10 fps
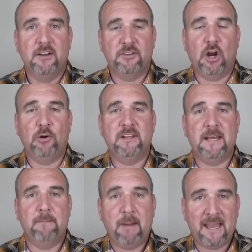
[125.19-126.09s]
they're only
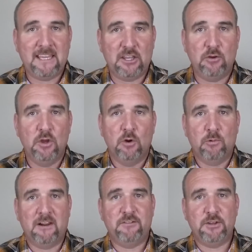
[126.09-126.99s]
going to pay you
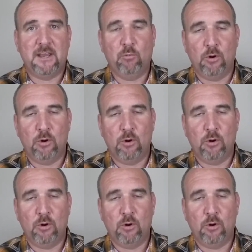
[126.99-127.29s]
whenever you get